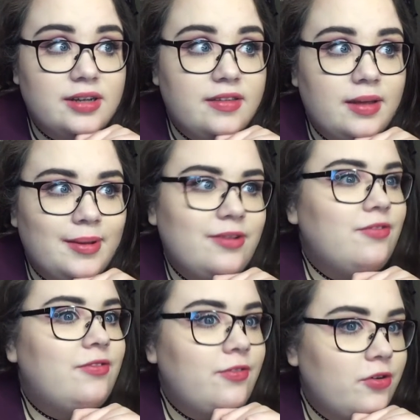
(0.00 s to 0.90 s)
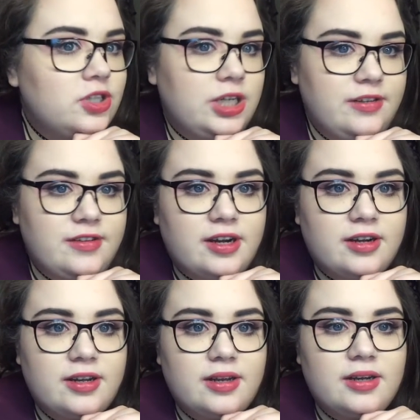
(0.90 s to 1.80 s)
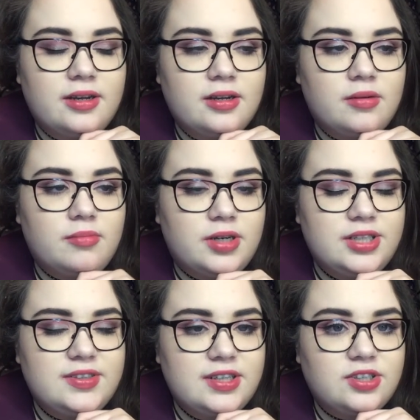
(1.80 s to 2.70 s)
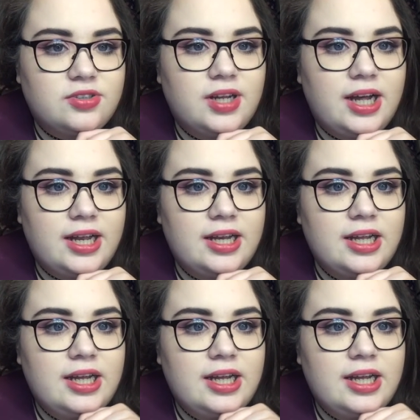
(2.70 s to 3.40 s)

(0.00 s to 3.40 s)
I'd say, about 4 shades darker than my skin tone, and